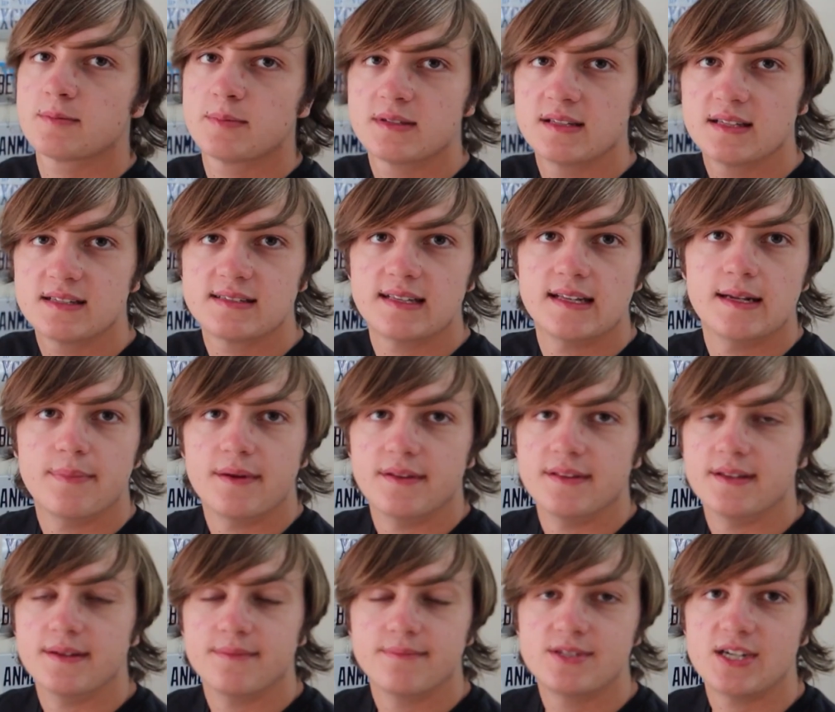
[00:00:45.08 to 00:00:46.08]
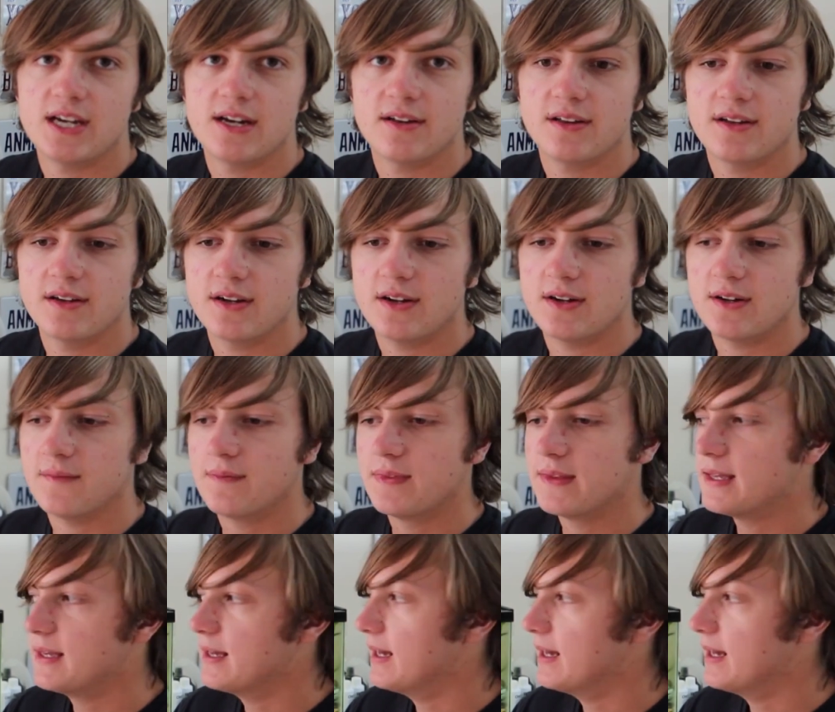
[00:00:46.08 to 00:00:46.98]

talked about this setup on the channel at all,